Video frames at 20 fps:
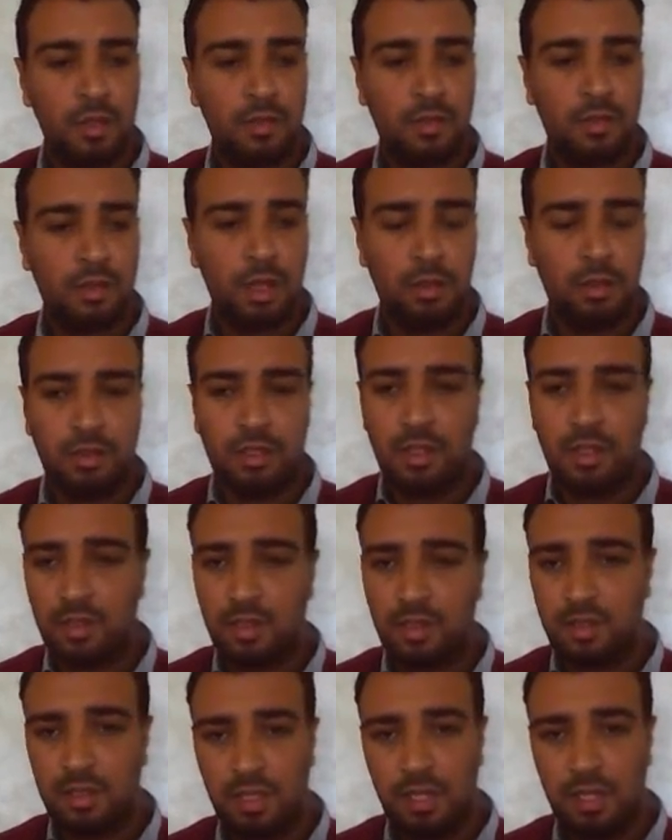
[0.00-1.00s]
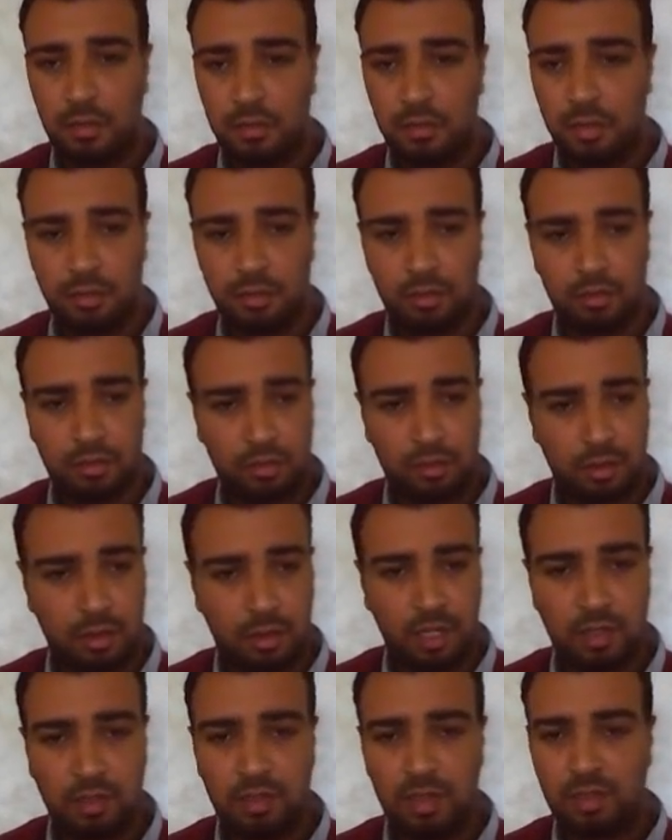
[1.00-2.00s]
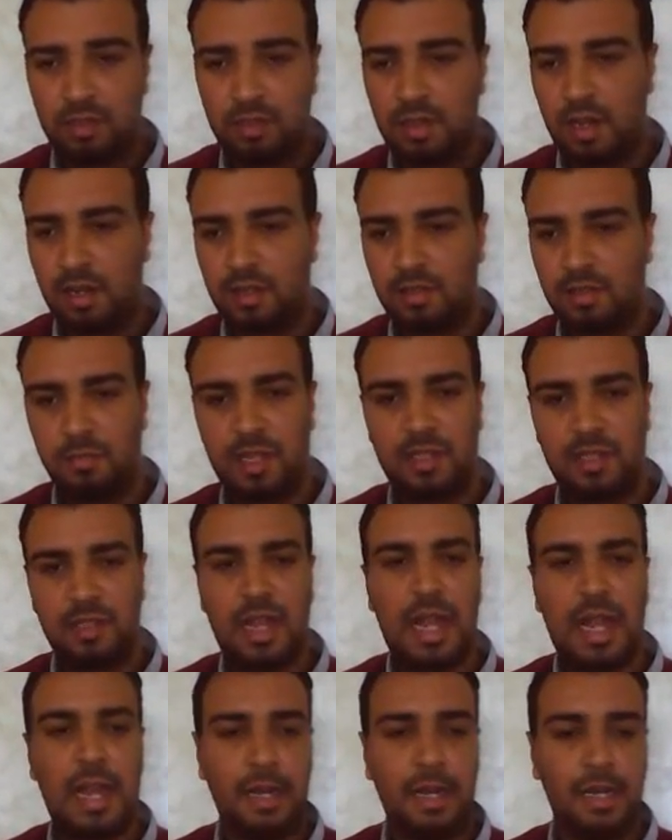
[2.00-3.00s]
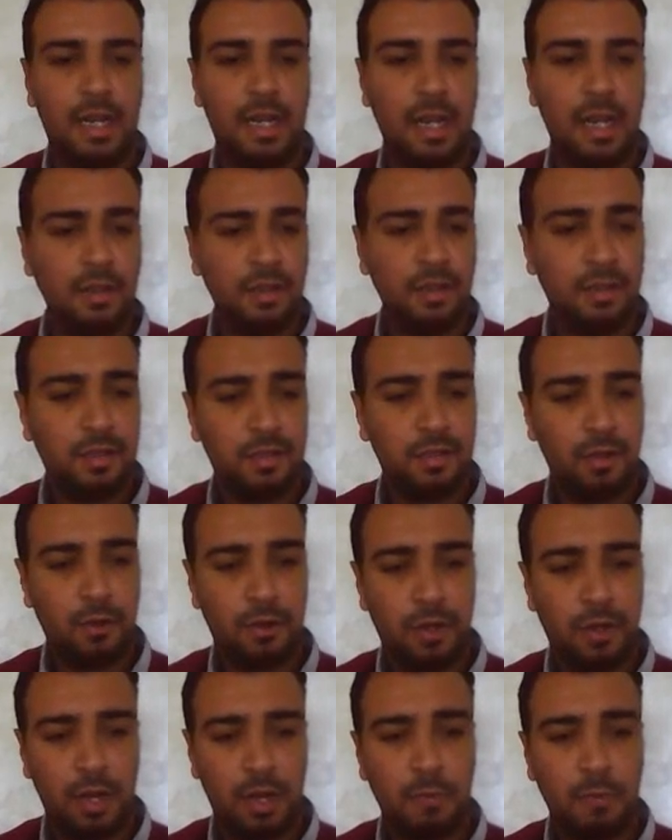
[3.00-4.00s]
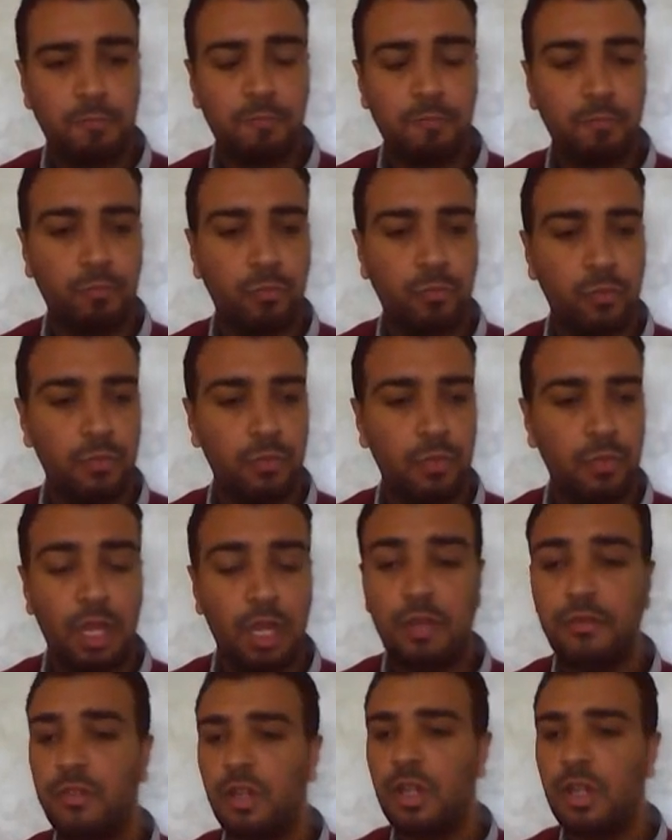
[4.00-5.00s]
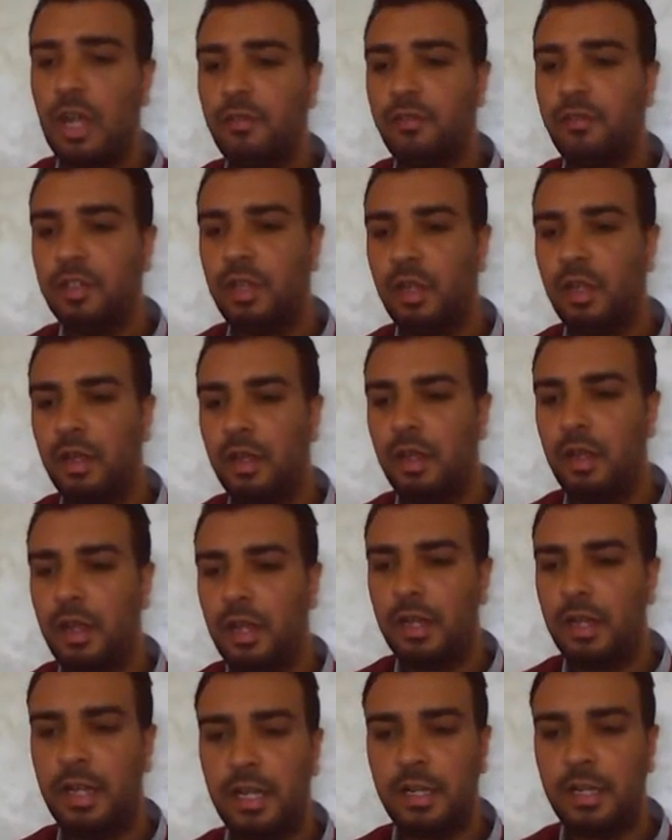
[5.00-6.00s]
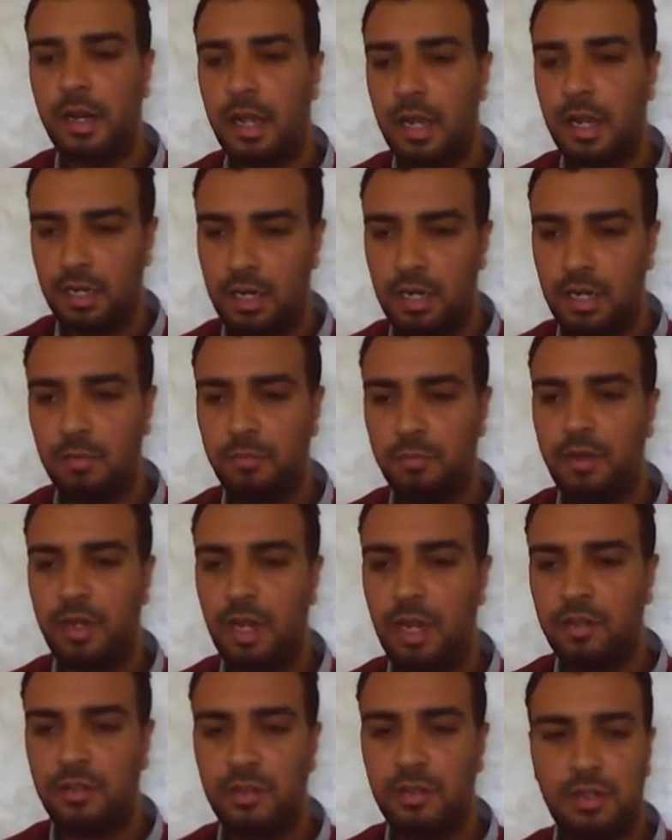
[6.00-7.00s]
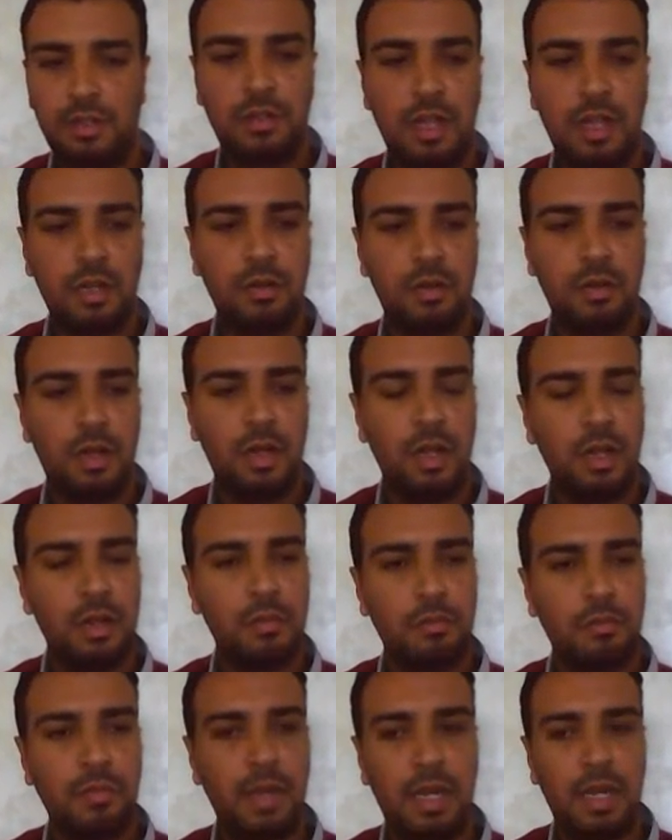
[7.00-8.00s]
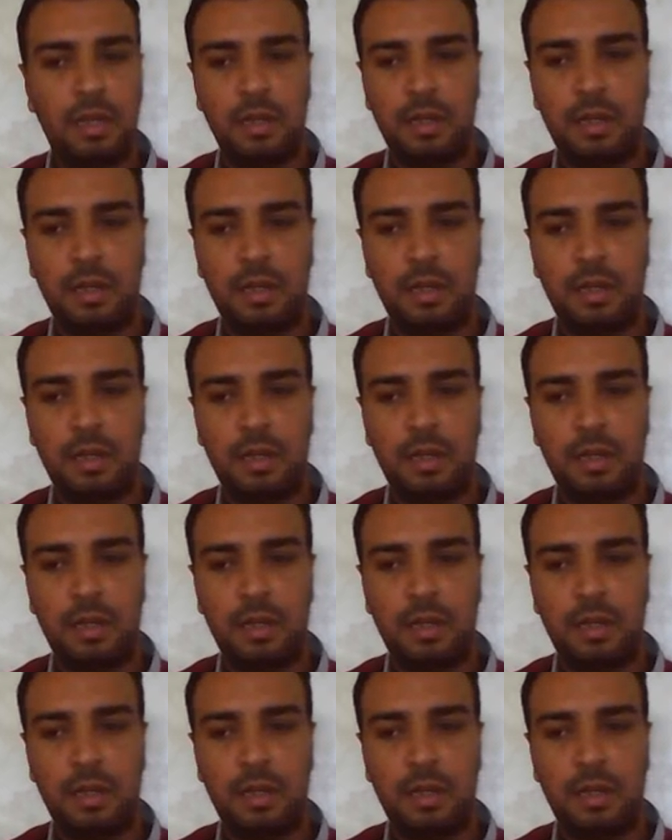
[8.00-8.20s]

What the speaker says: so this is the thesis statement, I guess. Okay, if you have another idea, please, you can make